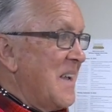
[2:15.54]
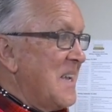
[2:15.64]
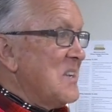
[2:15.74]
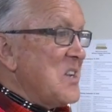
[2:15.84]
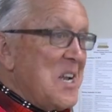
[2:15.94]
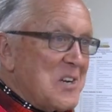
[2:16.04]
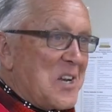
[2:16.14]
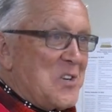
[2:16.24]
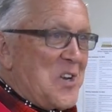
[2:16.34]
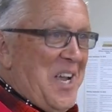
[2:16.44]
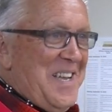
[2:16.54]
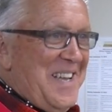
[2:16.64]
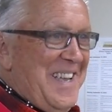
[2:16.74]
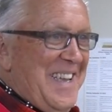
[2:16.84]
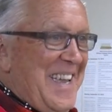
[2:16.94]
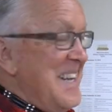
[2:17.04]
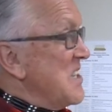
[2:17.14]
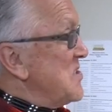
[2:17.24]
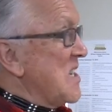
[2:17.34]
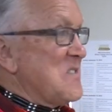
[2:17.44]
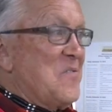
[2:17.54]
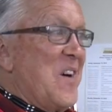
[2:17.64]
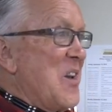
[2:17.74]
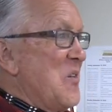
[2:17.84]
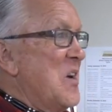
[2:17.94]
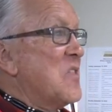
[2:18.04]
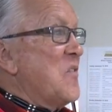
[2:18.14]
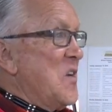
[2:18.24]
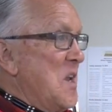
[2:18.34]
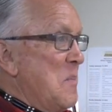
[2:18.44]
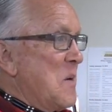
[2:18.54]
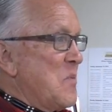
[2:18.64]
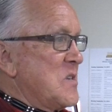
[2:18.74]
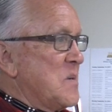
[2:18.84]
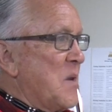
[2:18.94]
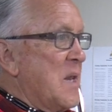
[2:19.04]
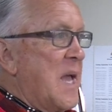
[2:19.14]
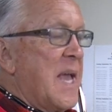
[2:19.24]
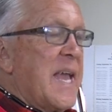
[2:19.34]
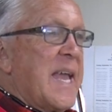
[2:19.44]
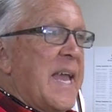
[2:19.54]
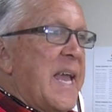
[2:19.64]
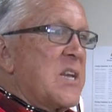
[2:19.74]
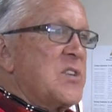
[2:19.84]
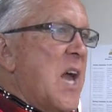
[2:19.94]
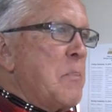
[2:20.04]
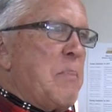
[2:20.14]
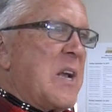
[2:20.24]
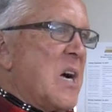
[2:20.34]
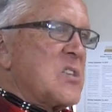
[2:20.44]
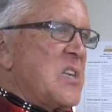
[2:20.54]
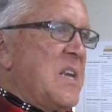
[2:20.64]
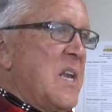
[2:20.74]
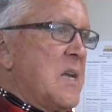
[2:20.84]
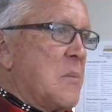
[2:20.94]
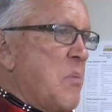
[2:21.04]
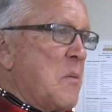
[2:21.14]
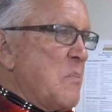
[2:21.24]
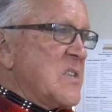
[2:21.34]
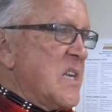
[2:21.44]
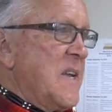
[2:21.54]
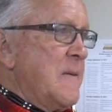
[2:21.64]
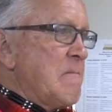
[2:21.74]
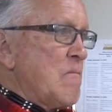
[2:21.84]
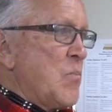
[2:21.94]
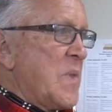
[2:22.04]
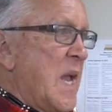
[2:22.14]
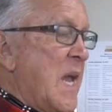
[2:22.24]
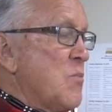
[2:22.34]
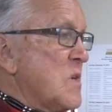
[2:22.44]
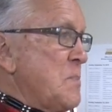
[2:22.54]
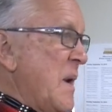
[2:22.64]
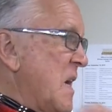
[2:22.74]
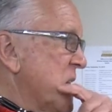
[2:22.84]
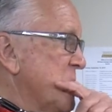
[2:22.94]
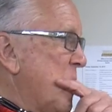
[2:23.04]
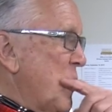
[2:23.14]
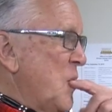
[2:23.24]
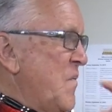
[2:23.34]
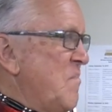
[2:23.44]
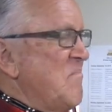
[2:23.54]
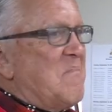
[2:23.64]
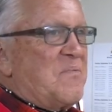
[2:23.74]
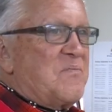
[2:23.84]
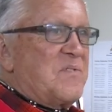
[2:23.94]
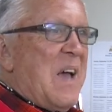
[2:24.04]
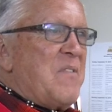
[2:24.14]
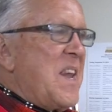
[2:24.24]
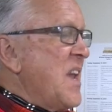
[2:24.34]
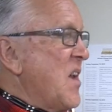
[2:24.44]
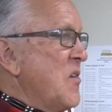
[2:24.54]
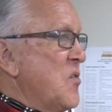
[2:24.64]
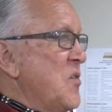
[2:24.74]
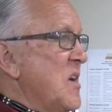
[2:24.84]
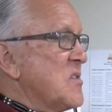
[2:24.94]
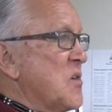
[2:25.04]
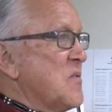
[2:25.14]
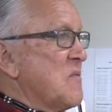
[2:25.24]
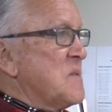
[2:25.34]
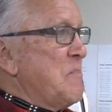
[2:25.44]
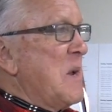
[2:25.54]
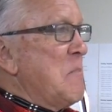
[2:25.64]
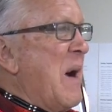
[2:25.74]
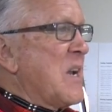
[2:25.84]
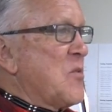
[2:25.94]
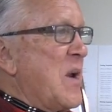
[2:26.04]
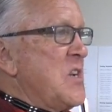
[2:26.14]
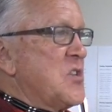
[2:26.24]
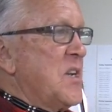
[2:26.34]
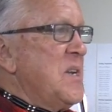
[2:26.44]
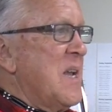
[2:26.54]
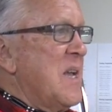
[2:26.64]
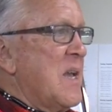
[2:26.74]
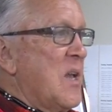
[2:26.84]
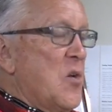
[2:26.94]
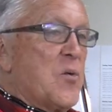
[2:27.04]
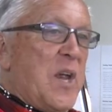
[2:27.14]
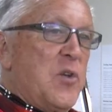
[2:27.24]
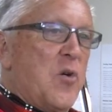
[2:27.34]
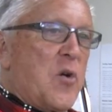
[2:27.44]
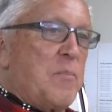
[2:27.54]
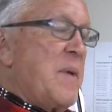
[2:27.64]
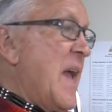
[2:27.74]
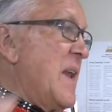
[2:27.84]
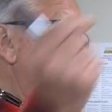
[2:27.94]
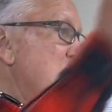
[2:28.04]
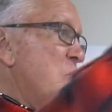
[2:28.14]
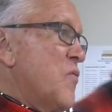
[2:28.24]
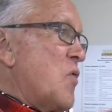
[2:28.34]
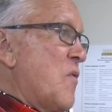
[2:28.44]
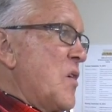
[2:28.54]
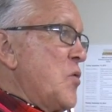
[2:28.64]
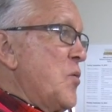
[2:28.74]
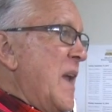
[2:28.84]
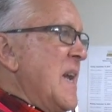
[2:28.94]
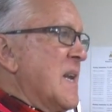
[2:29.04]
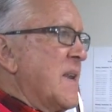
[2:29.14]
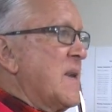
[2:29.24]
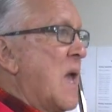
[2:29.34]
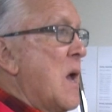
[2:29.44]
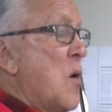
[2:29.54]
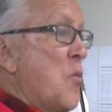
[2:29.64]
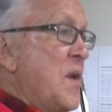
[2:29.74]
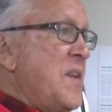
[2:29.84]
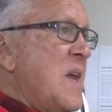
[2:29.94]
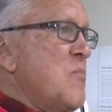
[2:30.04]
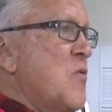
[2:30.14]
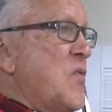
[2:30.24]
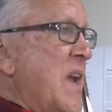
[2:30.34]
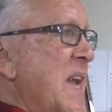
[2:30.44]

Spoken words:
is English. English doesn't follow the phonemic principle. It's not because they did it purposely. It was because about 700-800 years ago there was a big migration, in Europe, and they moved over to England. When they moved to